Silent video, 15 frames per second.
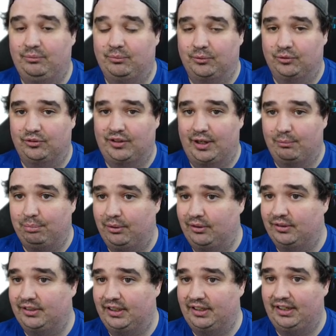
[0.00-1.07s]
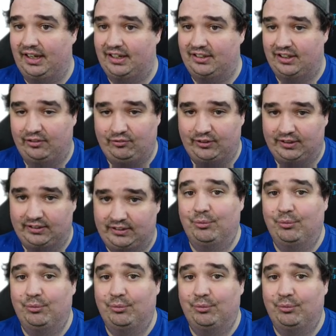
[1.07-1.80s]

will stay plugged in indefinitely.